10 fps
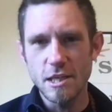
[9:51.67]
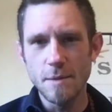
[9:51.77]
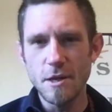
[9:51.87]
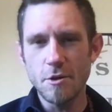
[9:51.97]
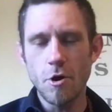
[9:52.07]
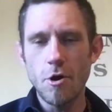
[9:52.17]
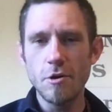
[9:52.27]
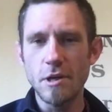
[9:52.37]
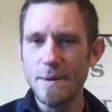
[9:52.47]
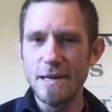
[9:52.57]
Give me a
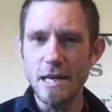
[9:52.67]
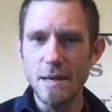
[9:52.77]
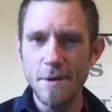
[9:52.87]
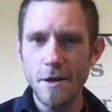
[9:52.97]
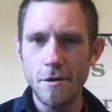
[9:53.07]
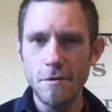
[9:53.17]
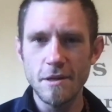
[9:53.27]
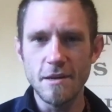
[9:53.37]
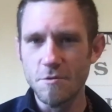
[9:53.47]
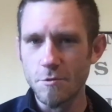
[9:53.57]
call, give me an
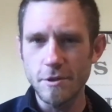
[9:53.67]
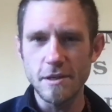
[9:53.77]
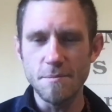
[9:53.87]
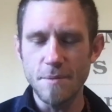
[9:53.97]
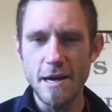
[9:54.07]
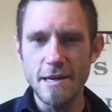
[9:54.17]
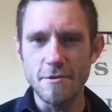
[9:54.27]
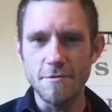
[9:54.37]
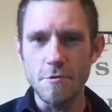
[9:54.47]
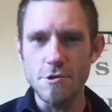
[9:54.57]
email if you're looking at buying
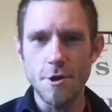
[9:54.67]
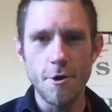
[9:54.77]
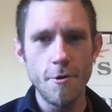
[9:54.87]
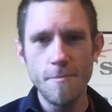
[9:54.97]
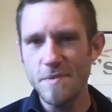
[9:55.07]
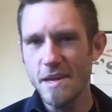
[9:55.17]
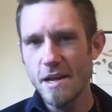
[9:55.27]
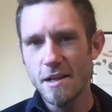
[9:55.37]
your first home.